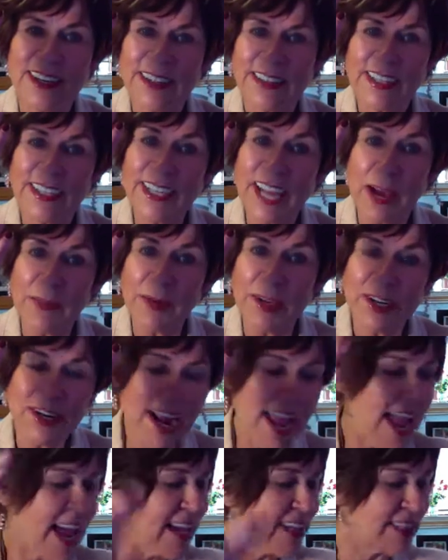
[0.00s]
the top of your
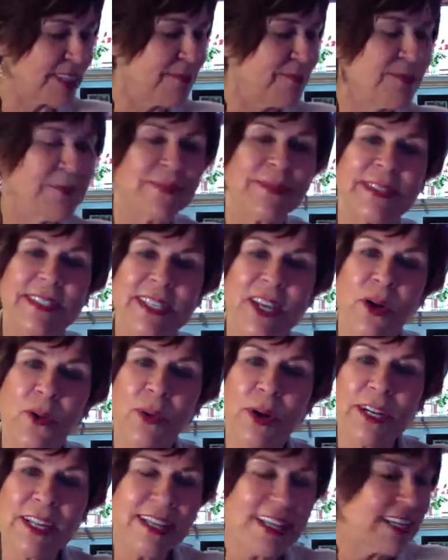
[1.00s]
hand. So
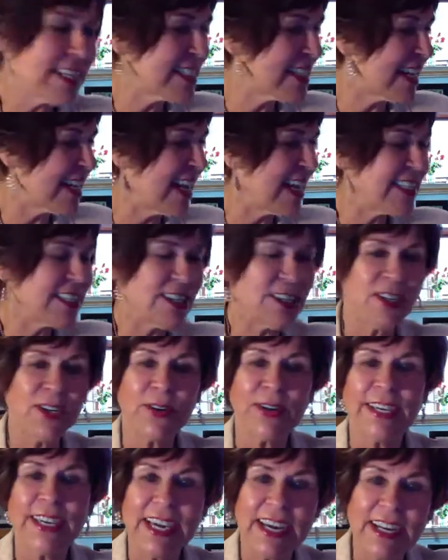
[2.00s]
one of the things I like to do,
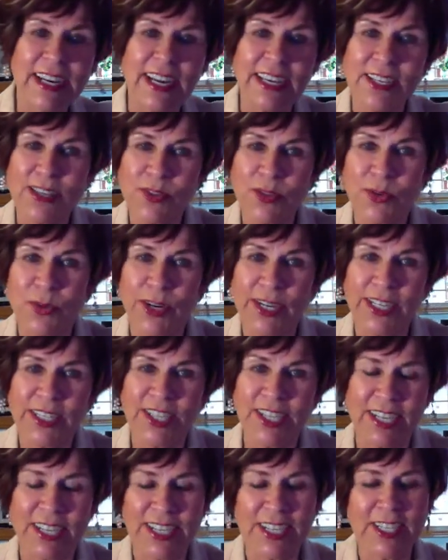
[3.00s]
again, I use royal
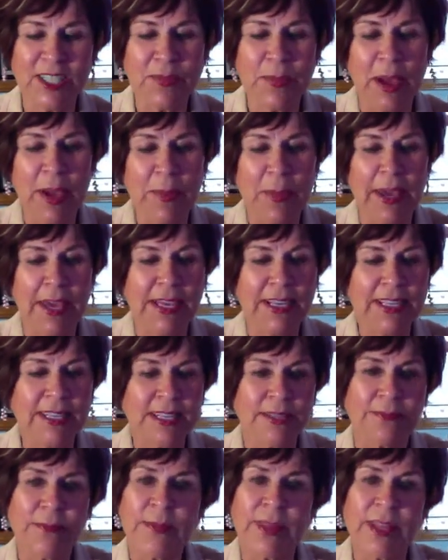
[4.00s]
jelly as my
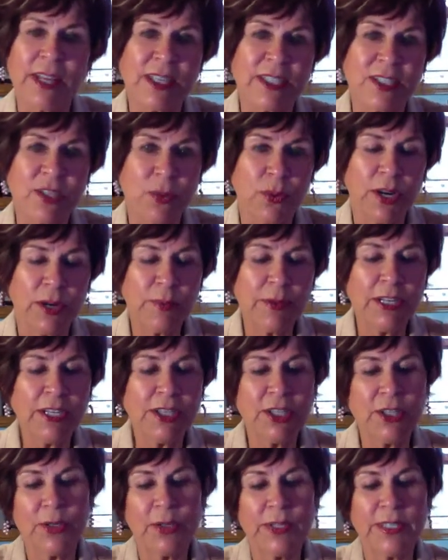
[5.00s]
base. So what I'm going to
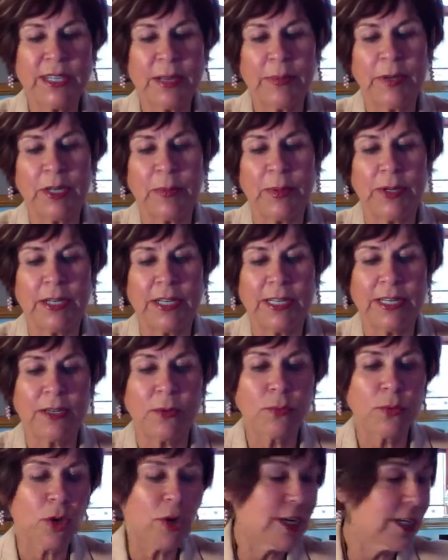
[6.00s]
do is I'm going to put a little
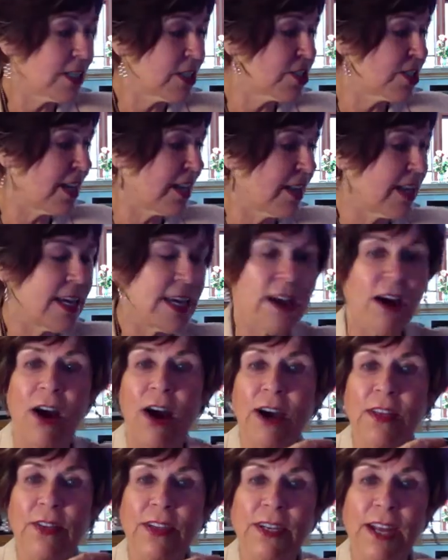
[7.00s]
royal jelly
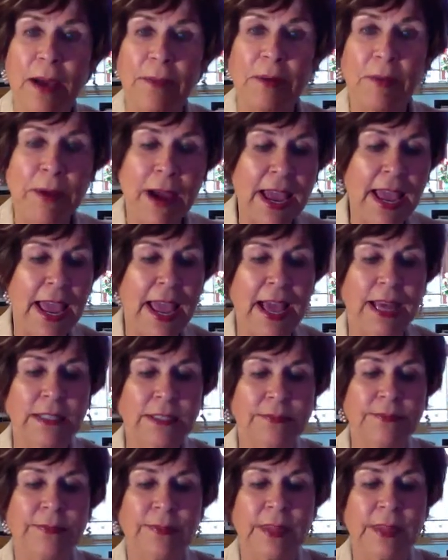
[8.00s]
on the top of my hand,